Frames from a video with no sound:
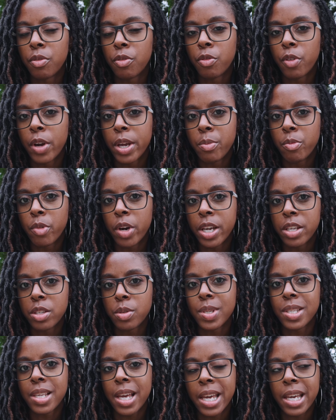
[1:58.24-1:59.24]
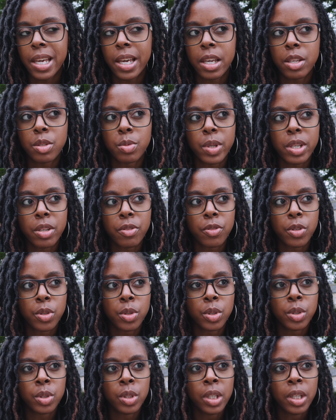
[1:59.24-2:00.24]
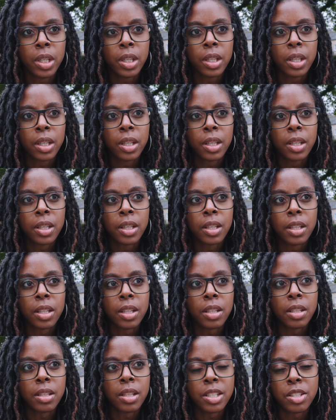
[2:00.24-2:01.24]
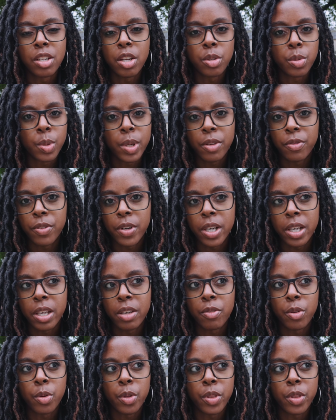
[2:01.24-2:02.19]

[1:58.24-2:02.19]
frame rate, so it's 8K 24. There's no 25 or